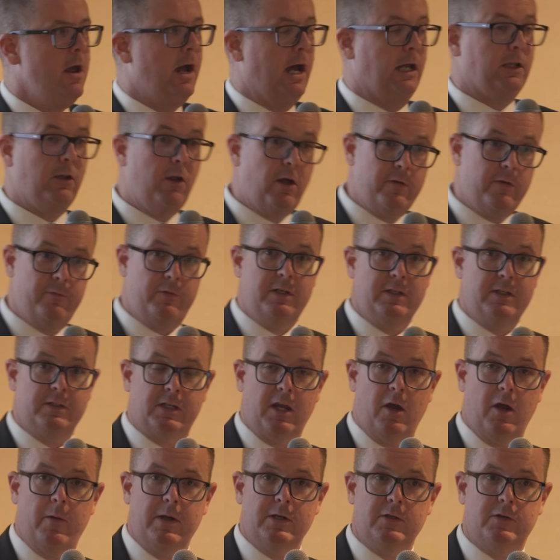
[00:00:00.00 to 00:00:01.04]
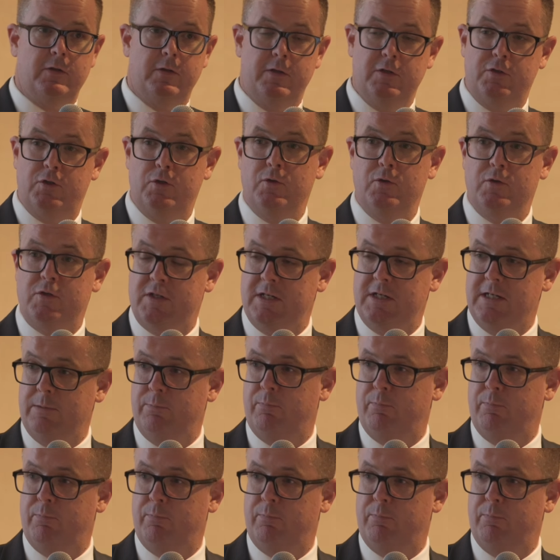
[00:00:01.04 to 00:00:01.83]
A lot of it is going to the juicy